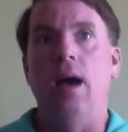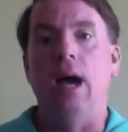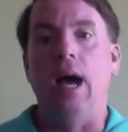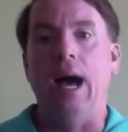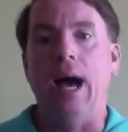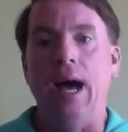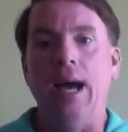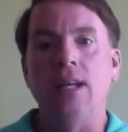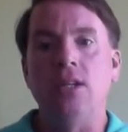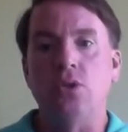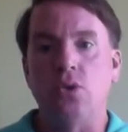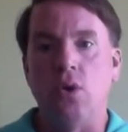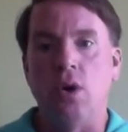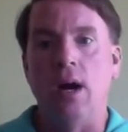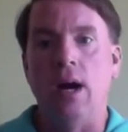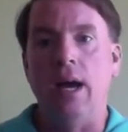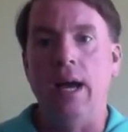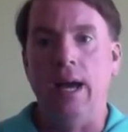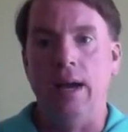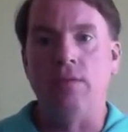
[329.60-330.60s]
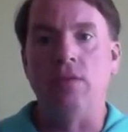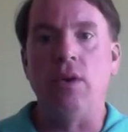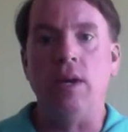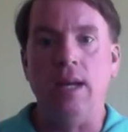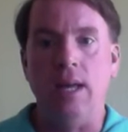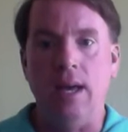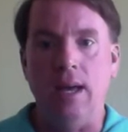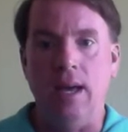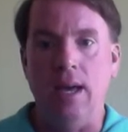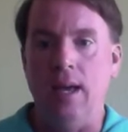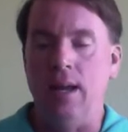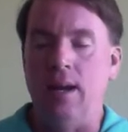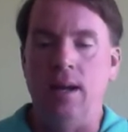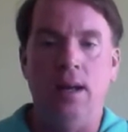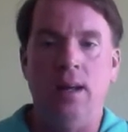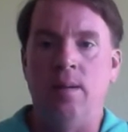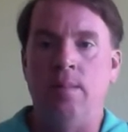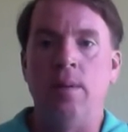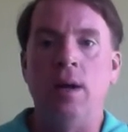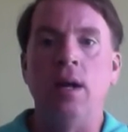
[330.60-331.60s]
I try every day, and
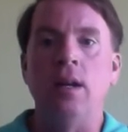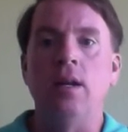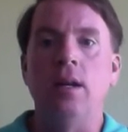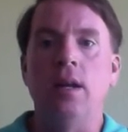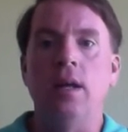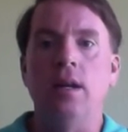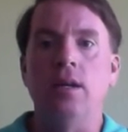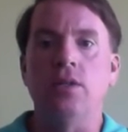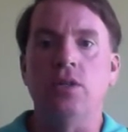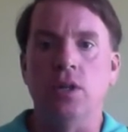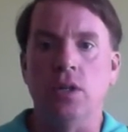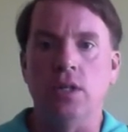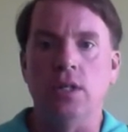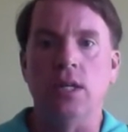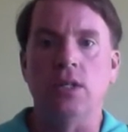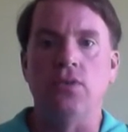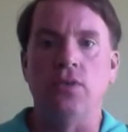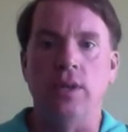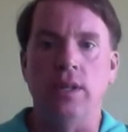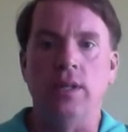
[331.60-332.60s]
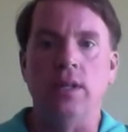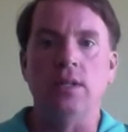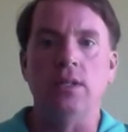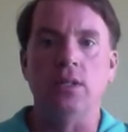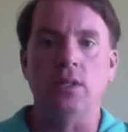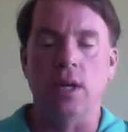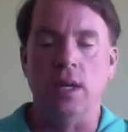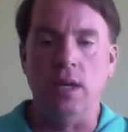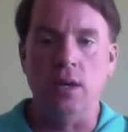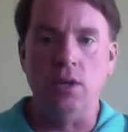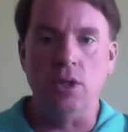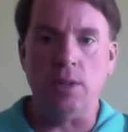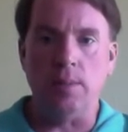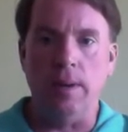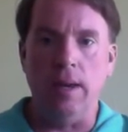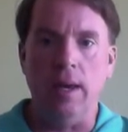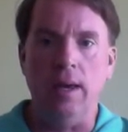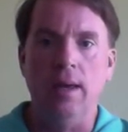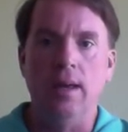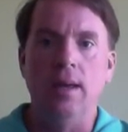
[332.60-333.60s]
I'm not as successful at this as I used to
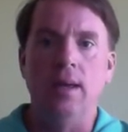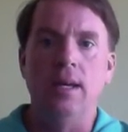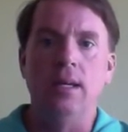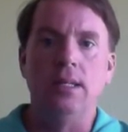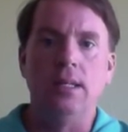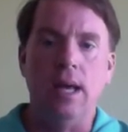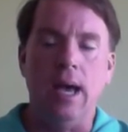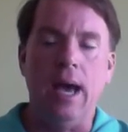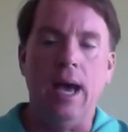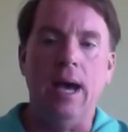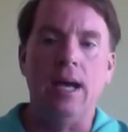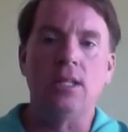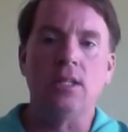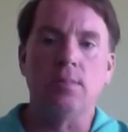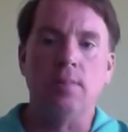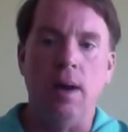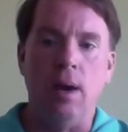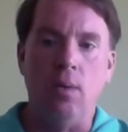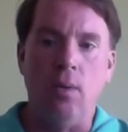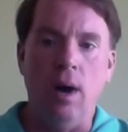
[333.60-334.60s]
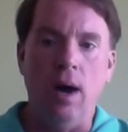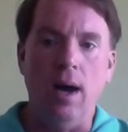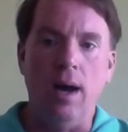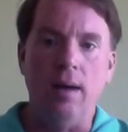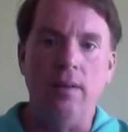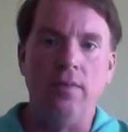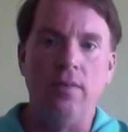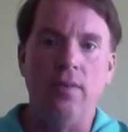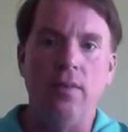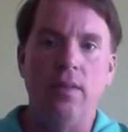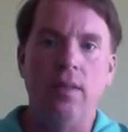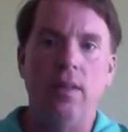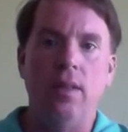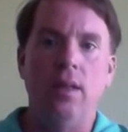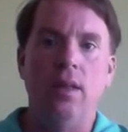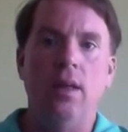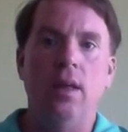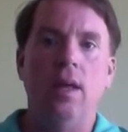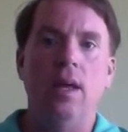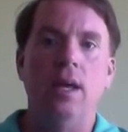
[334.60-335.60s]
be, to ask my wife,
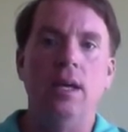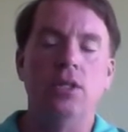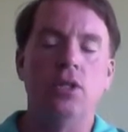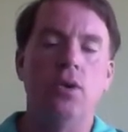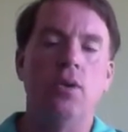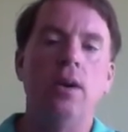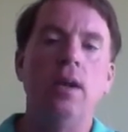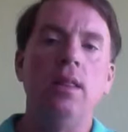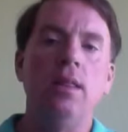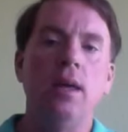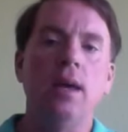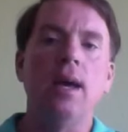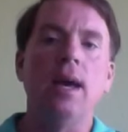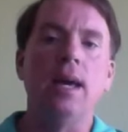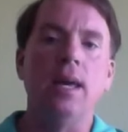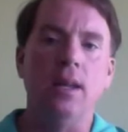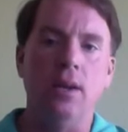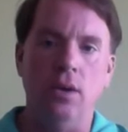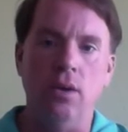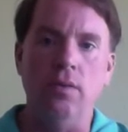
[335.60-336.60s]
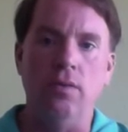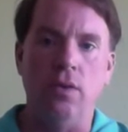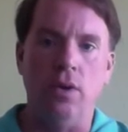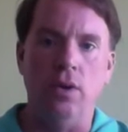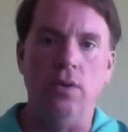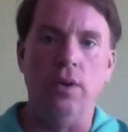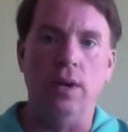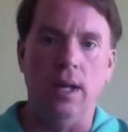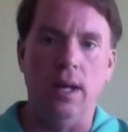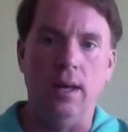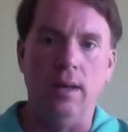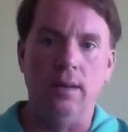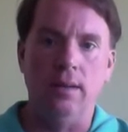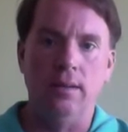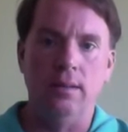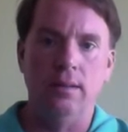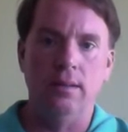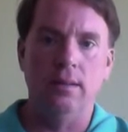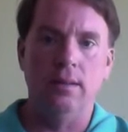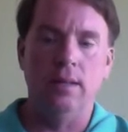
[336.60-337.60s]
is there anything I can do for you today?
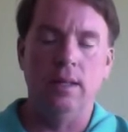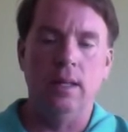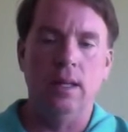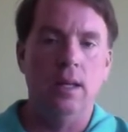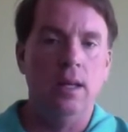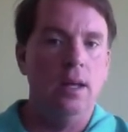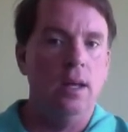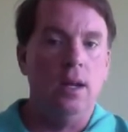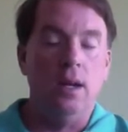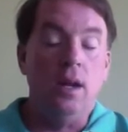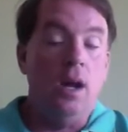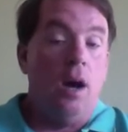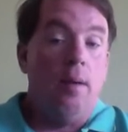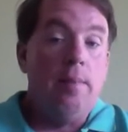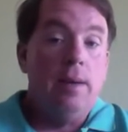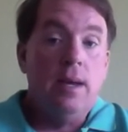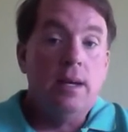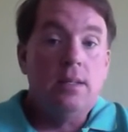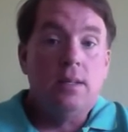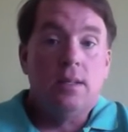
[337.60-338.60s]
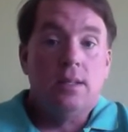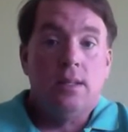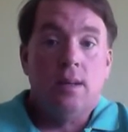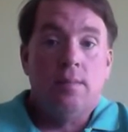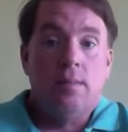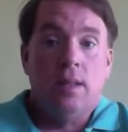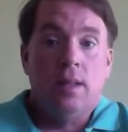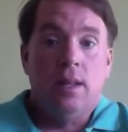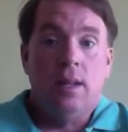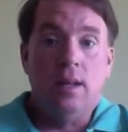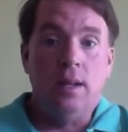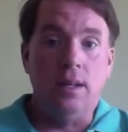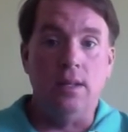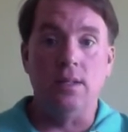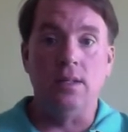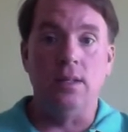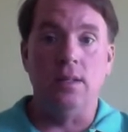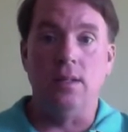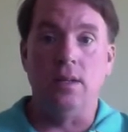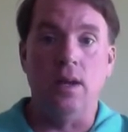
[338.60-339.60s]
Not because it's something that
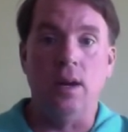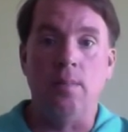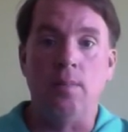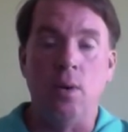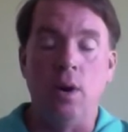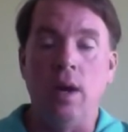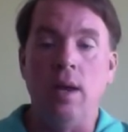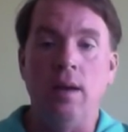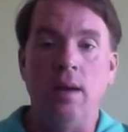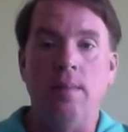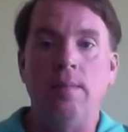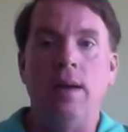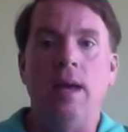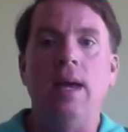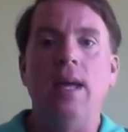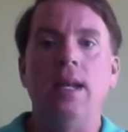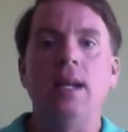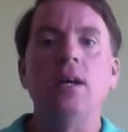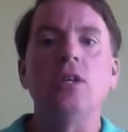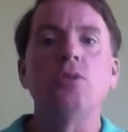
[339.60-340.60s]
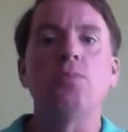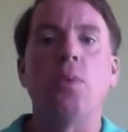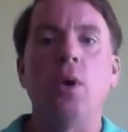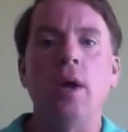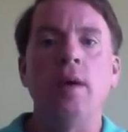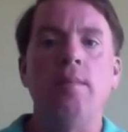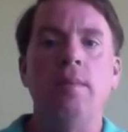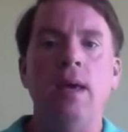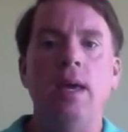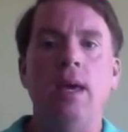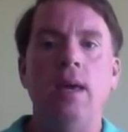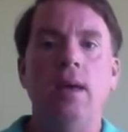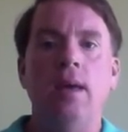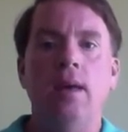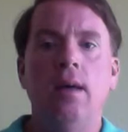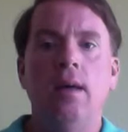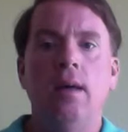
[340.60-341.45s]
is going to bring, I mean, it does bring me